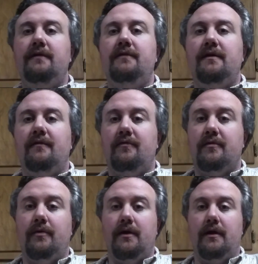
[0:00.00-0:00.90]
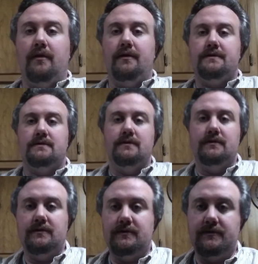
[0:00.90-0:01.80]
evening, everybody. This
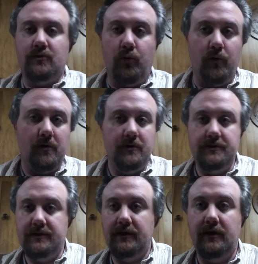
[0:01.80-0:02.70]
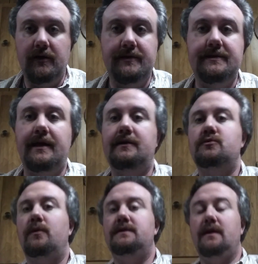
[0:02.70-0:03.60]
is Quarantine Day
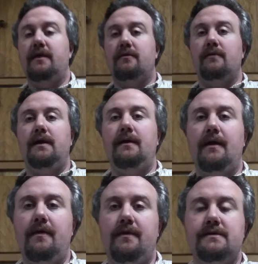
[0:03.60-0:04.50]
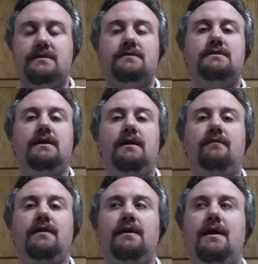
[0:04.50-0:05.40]
23, and this is the
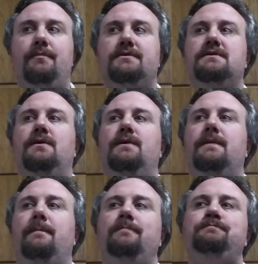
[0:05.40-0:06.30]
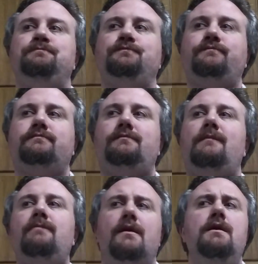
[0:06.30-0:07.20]
evening episode.
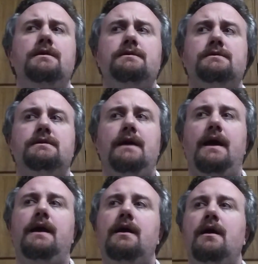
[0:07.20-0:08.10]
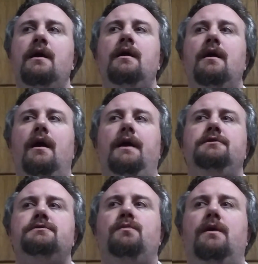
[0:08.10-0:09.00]
Today, I
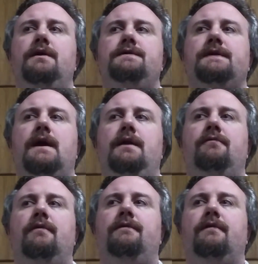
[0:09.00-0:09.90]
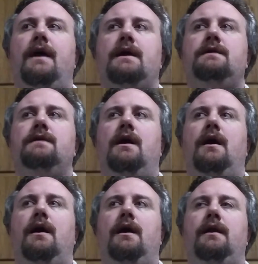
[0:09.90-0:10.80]
just wanted to kind of reflect
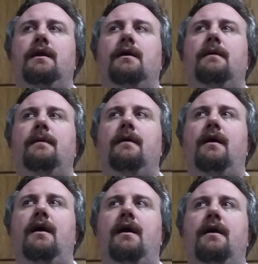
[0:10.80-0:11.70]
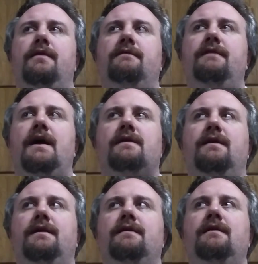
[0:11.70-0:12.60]
on the fact
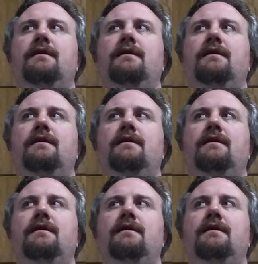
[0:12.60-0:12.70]
that